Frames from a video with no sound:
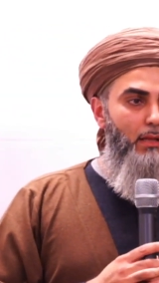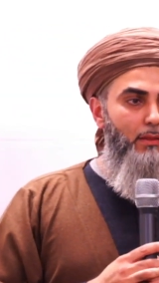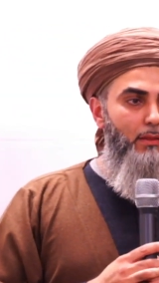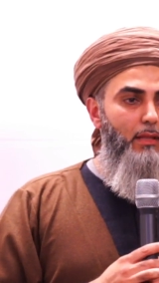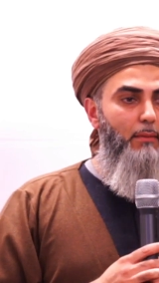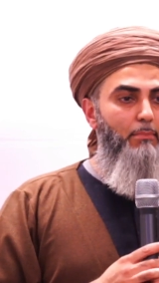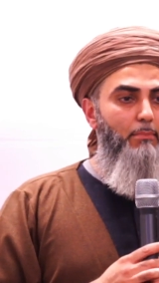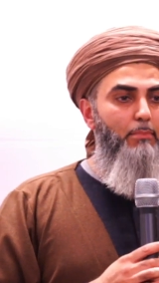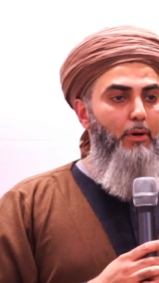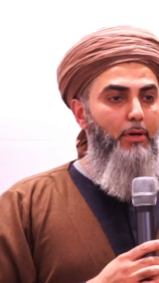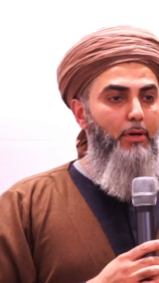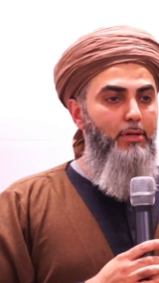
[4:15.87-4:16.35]

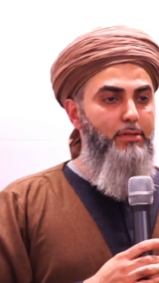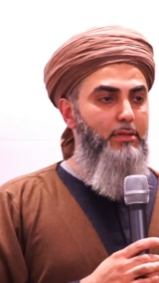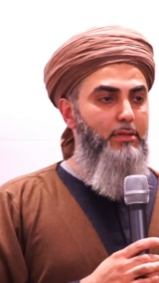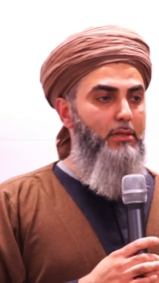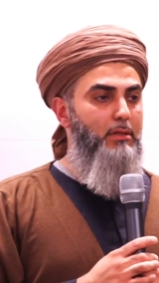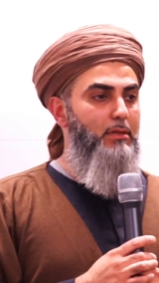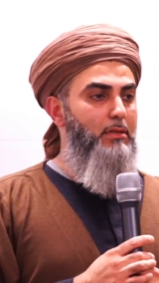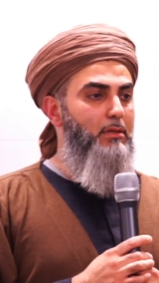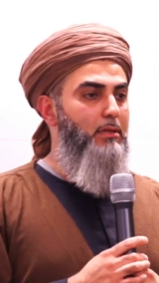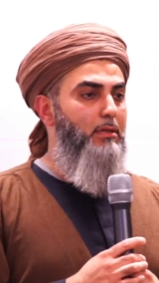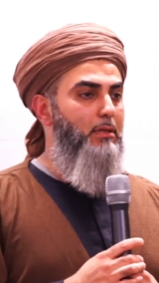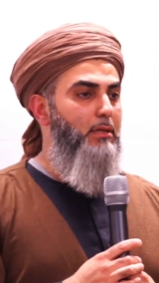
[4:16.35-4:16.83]
The
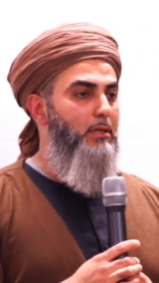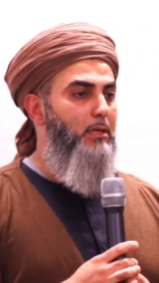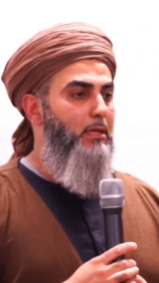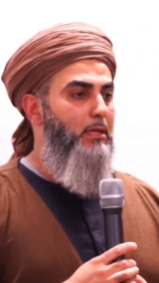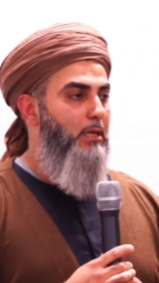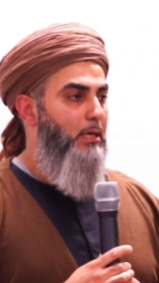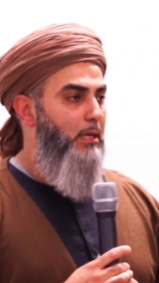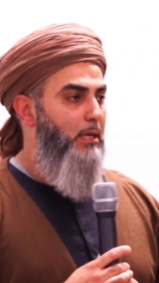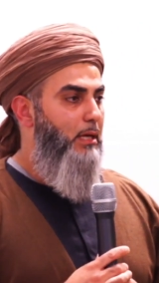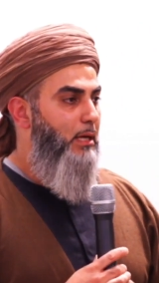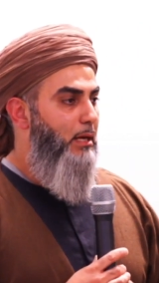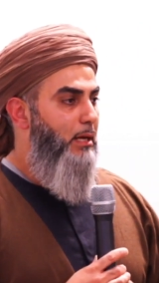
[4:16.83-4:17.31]
person
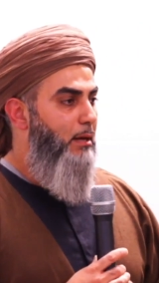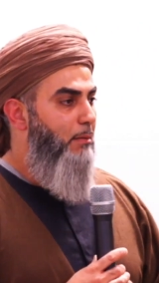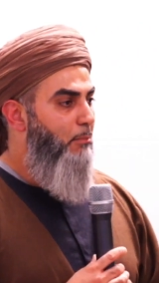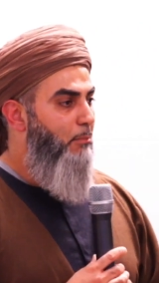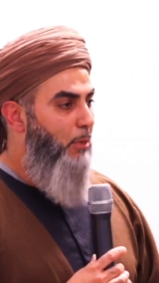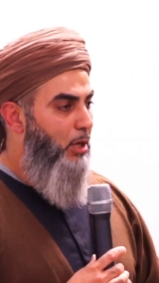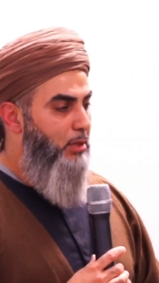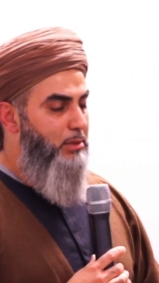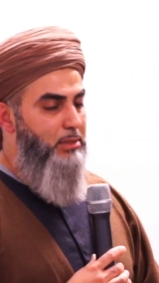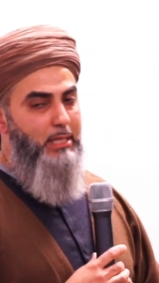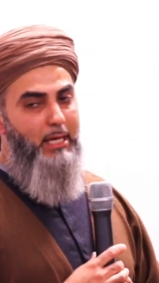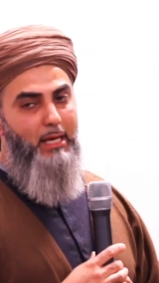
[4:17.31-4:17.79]

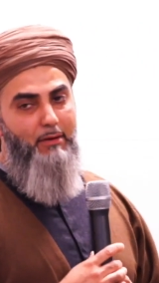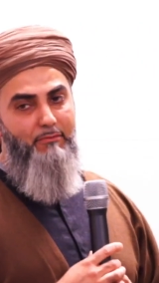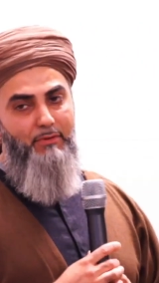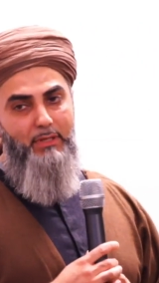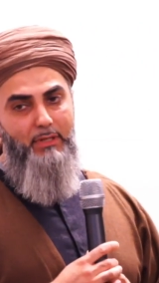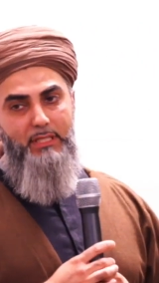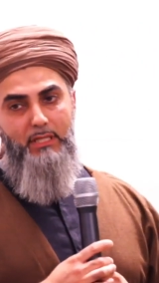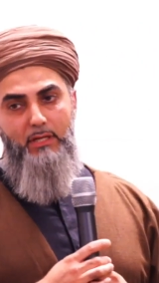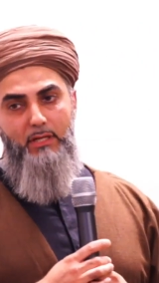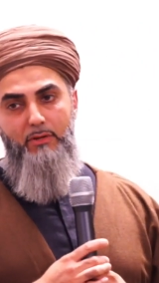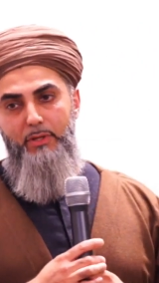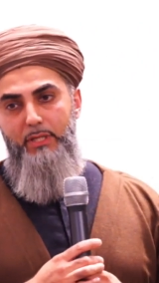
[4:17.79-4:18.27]
must have a
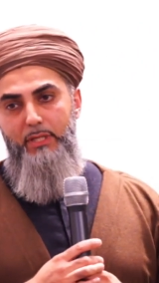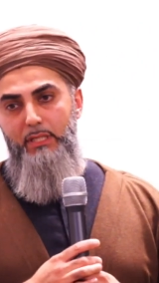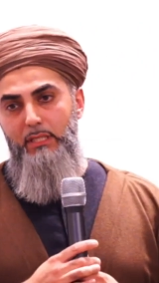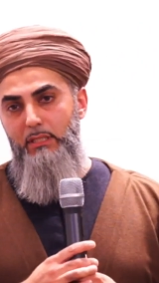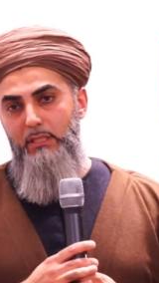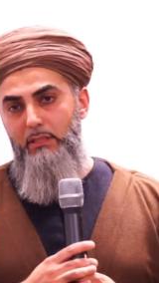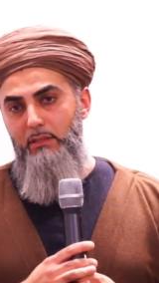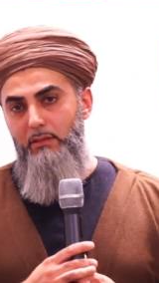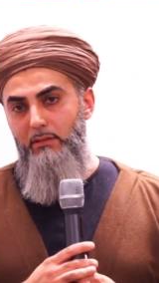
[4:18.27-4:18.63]
degree.